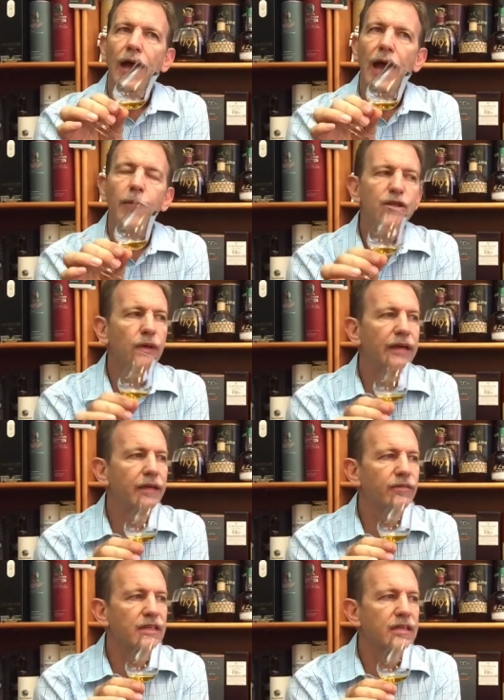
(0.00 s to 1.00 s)
How much will I
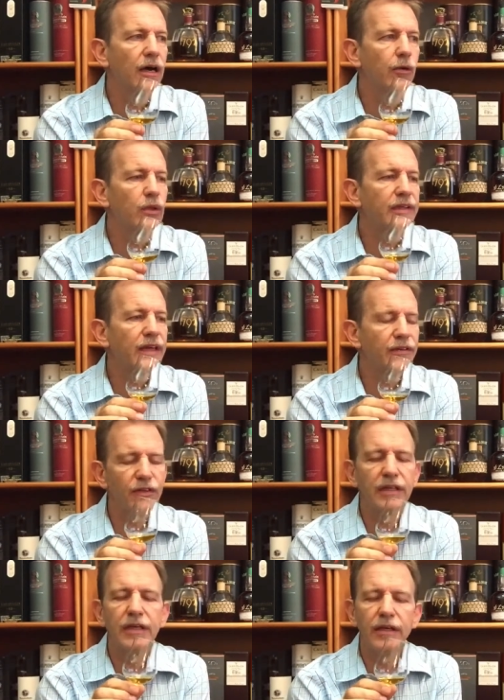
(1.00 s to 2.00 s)
give this? I will
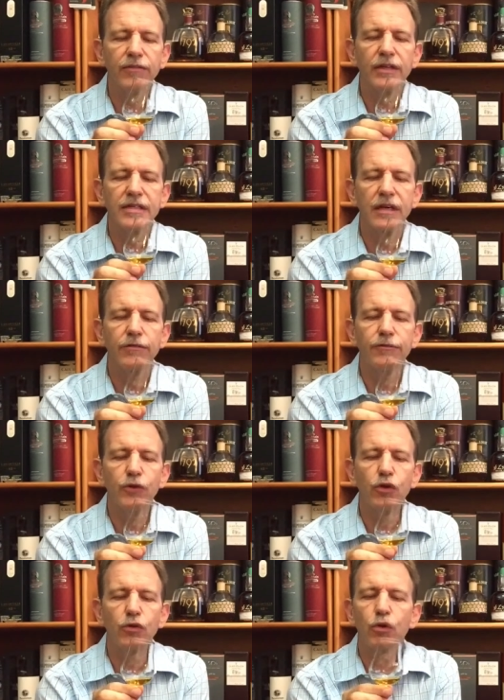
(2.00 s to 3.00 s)
definitely give this a four